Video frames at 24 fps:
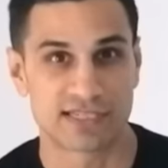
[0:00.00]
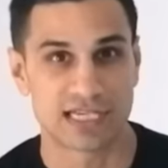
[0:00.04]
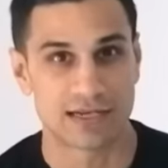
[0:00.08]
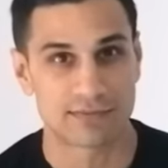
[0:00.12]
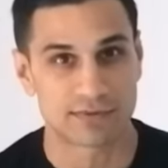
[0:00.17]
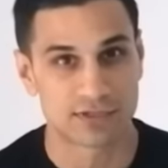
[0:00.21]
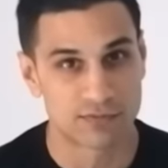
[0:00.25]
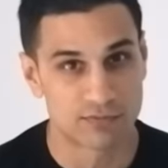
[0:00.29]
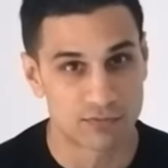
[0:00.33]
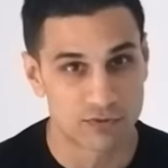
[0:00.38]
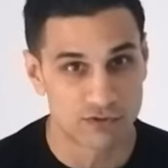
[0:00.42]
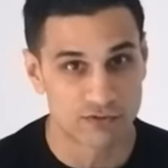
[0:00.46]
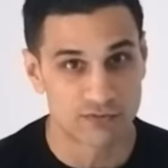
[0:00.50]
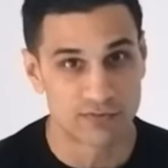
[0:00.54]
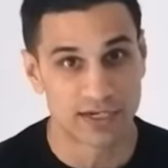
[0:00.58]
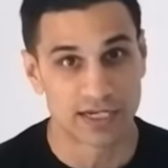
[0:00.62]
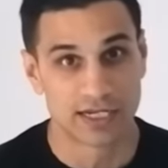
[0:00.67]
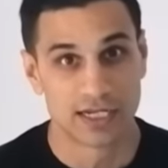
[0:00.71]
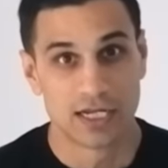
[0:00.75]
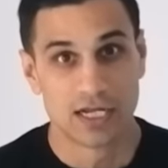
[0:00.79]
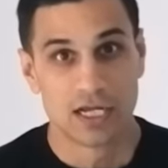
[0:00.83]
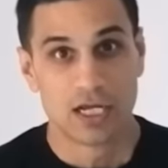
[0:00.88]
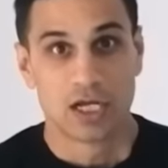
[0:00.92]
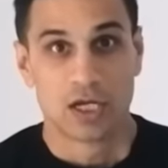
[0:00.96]
types of
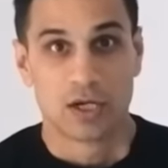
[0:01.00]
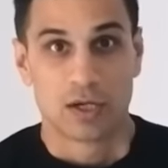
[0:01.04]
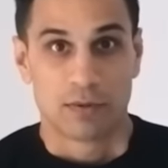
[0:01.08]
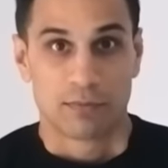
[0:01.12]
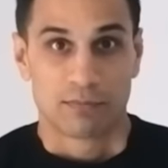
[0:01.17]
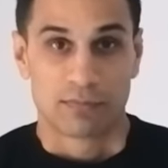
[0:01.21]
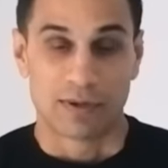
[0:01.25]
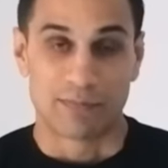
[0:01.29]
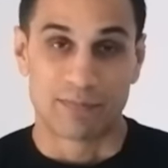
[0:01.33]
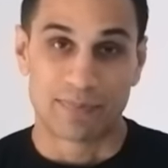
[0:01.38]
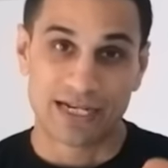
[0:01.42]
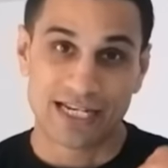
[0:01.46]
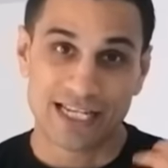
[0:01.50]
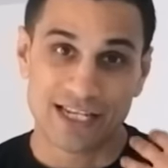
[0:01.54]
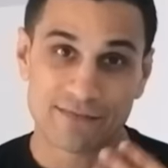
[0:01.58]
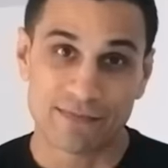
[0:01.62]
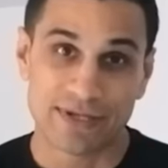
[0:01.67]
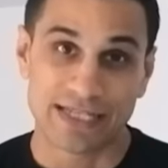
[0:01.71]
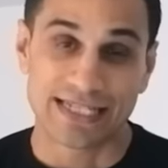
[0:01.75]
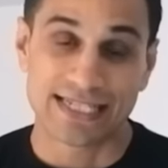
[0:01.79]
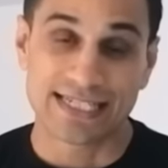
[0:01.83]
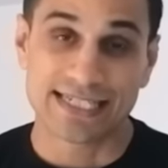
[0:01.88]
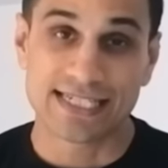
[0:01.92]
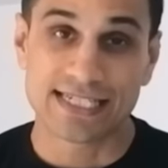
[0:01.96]
movement. But believe
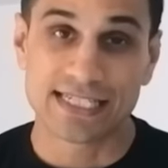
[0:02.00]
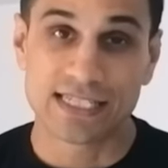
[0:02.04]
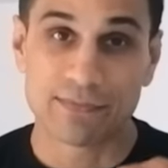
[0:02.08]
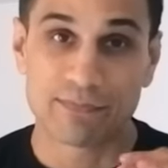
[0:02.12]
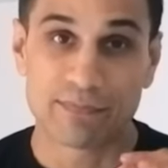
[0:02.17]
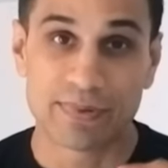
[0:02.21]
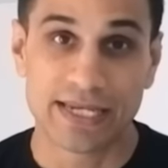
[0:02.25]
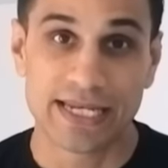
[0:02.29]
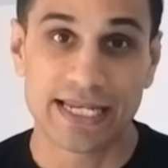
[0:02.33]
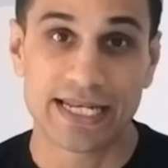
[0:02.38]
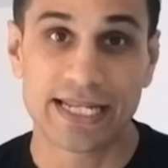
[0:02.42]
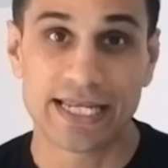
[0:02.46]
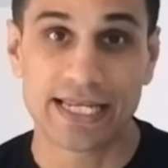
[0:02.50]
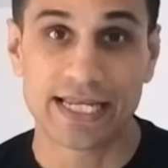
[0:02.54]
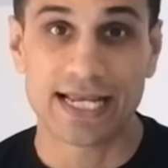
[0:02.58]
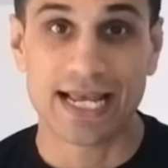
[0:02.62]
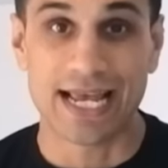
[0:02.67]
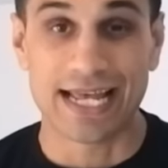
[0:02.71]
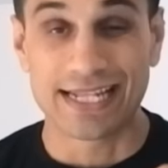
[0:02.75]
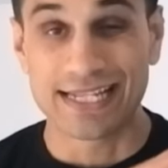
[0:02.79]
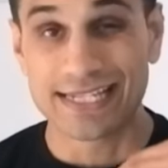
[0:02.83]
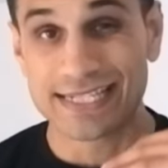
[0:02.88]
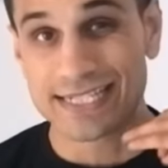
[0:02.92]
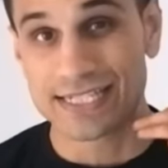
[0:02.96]
me, this is the
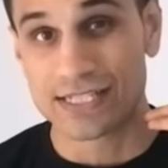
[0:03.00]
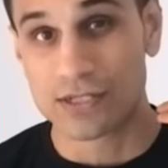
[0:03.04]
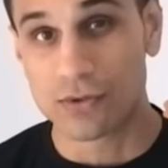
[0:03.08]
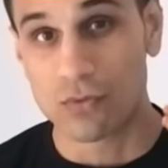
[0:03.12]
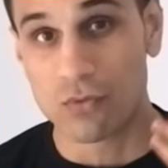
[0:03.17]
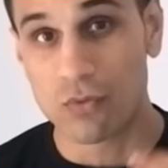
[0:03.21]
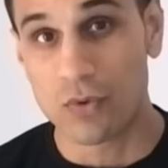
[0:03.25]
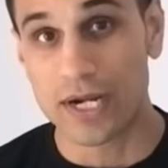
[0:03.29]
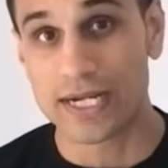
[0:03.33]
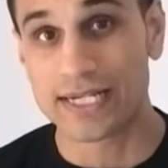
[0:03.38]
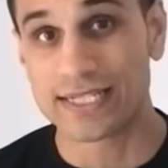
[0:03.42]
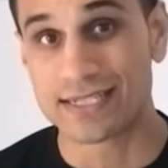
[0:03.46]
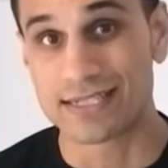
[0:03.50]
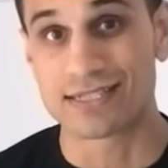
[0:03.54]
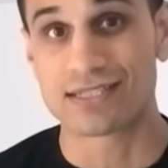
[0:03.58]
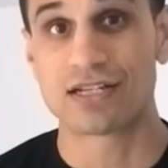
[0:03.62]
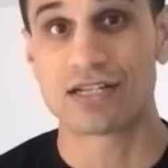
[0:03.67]
beginning, and this is the way to